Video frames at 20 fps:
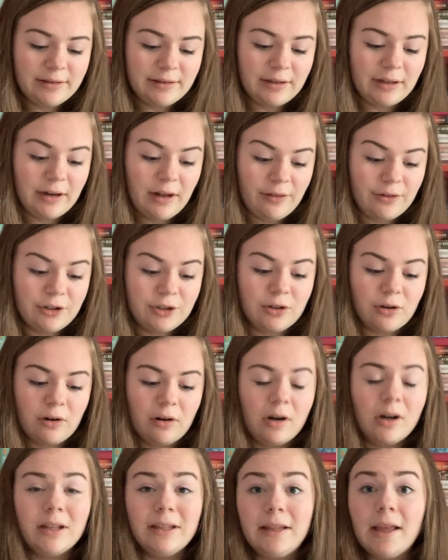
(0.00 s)
another
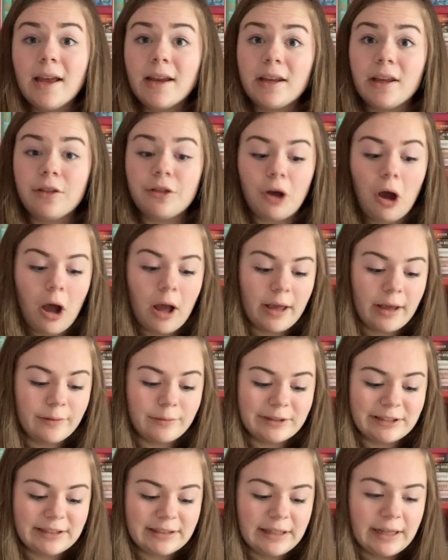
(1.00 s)
girl and that he thought it
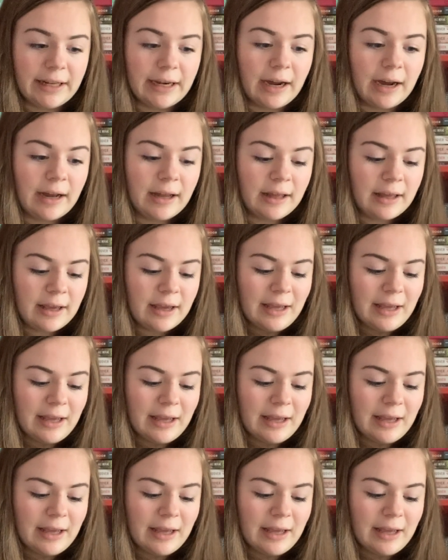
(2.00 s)
was Nina.